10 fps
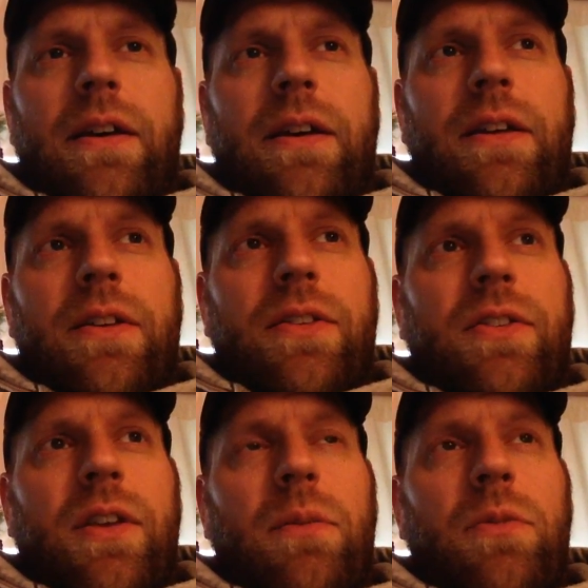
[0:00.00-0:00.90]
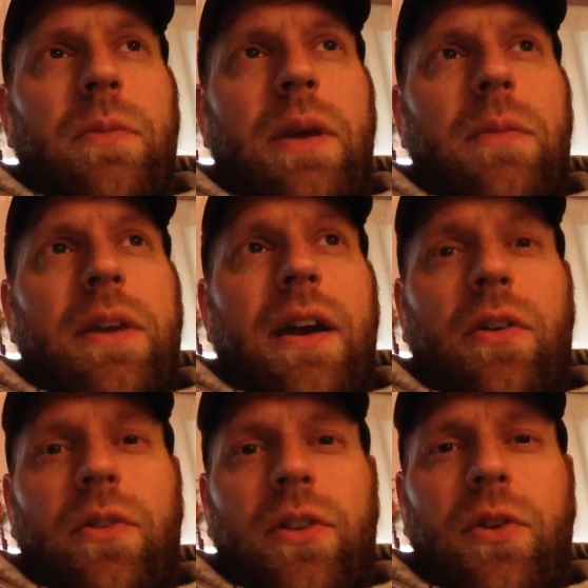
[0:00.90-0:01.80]
It seems maybe
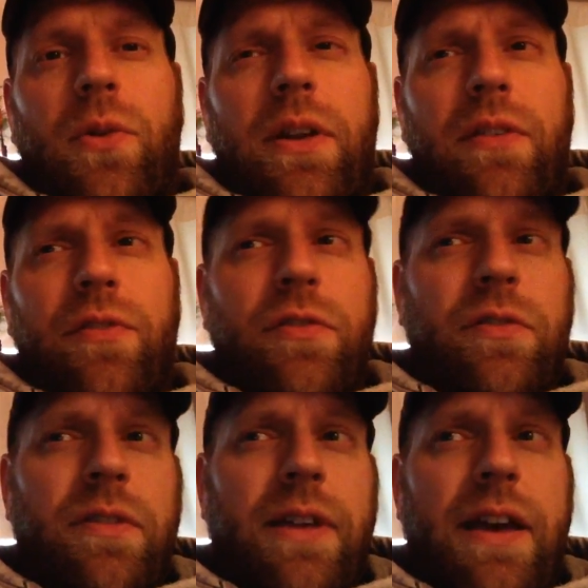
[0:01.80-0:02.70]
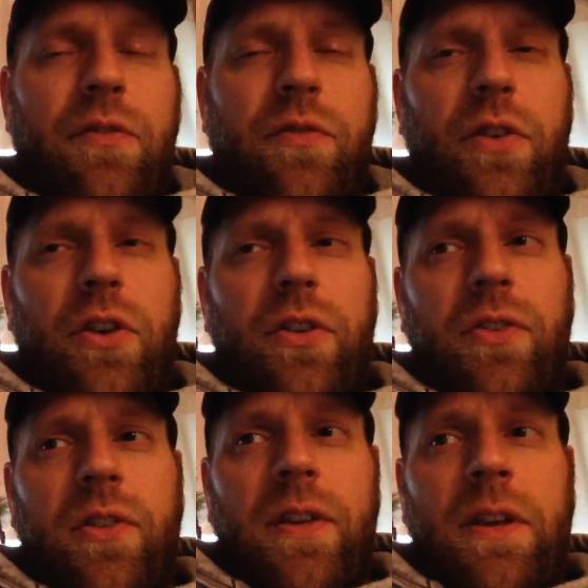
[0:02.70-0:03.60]
counterintuitive at
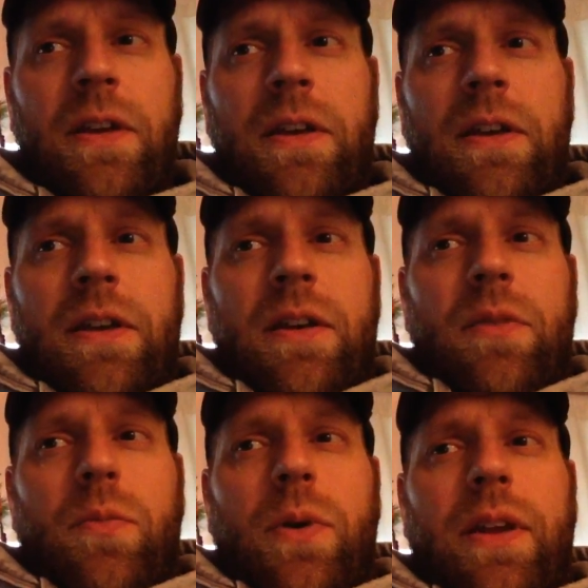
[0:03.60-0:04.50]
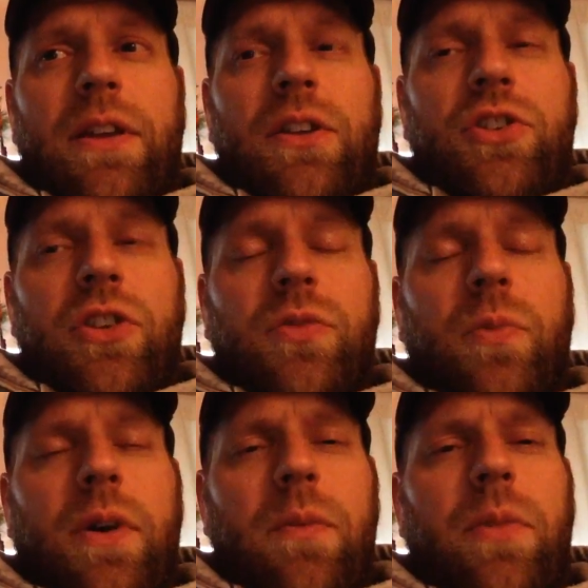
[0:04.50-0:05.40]
first, but you just
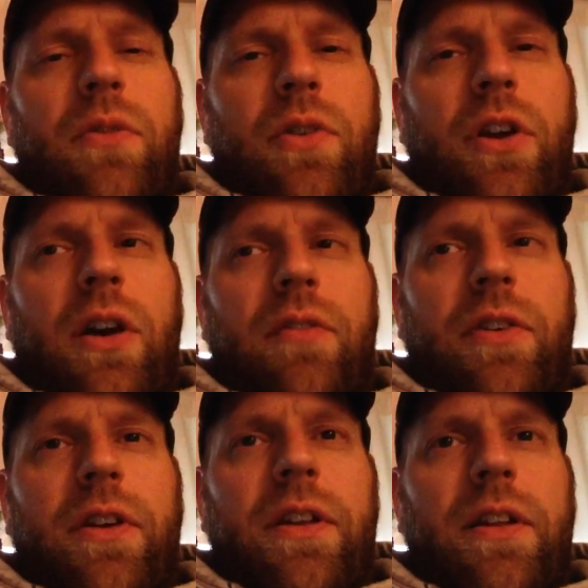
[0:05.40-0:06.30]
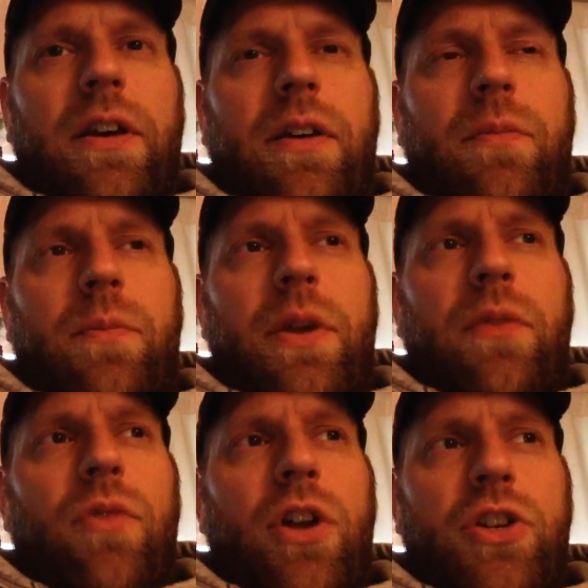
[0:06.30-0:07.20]
want to be recovered. Big
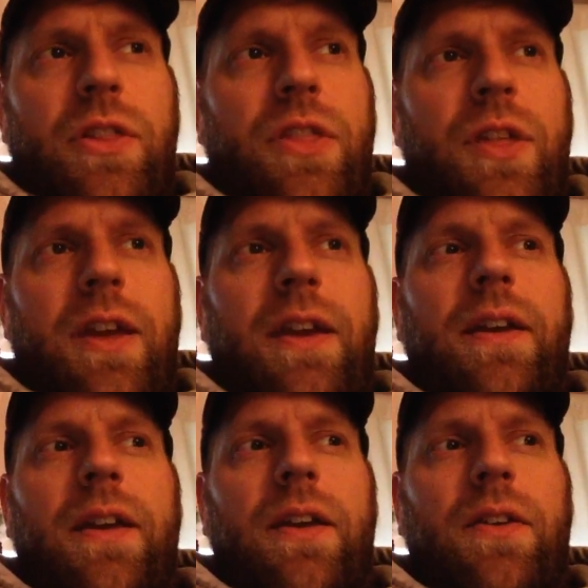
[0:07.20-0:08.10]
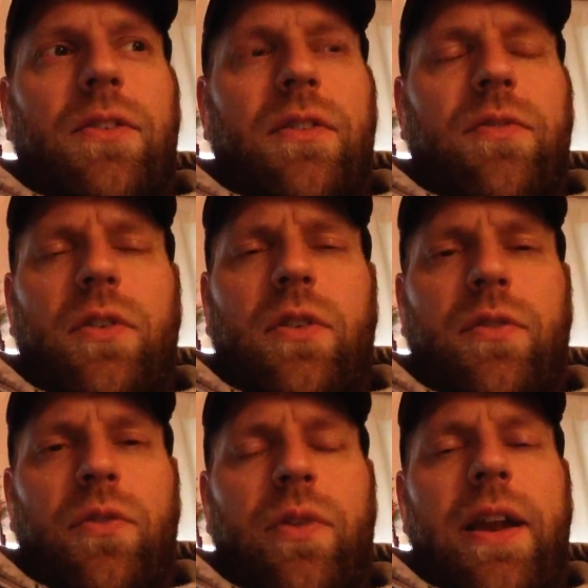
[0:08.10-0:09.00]
Russian thing is, if
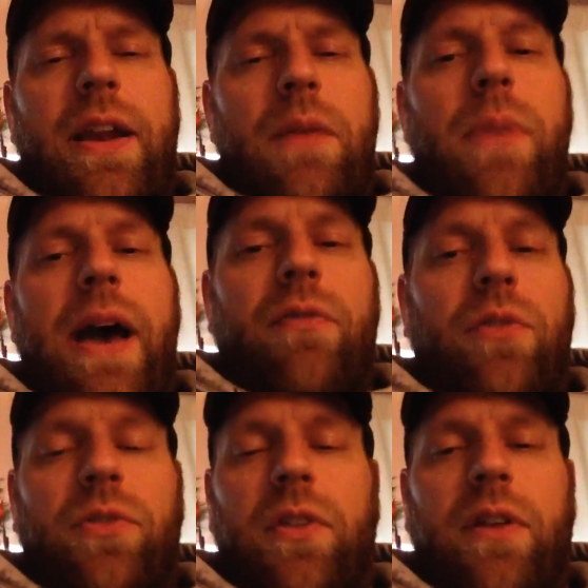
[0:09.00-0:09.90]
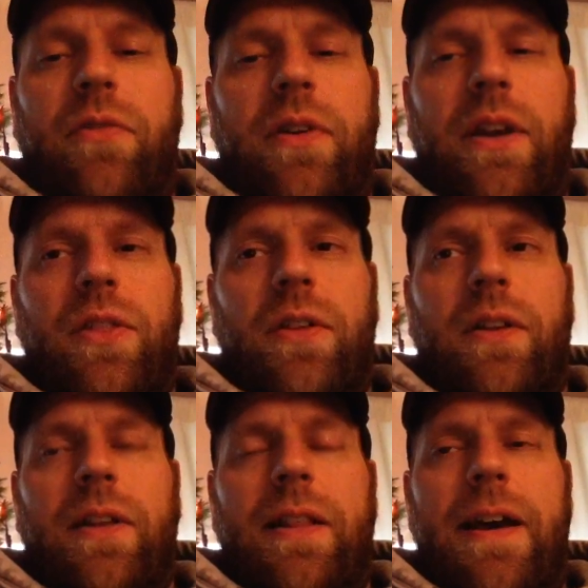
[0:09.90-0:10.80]
you read any Pavel stuff or anything
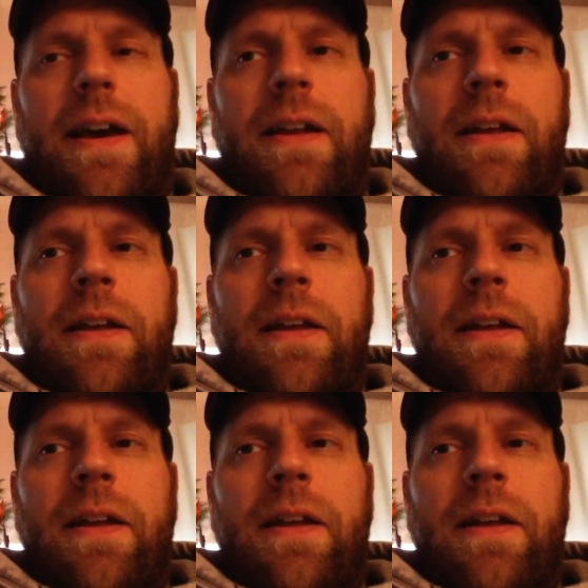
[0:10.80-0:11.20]
like that,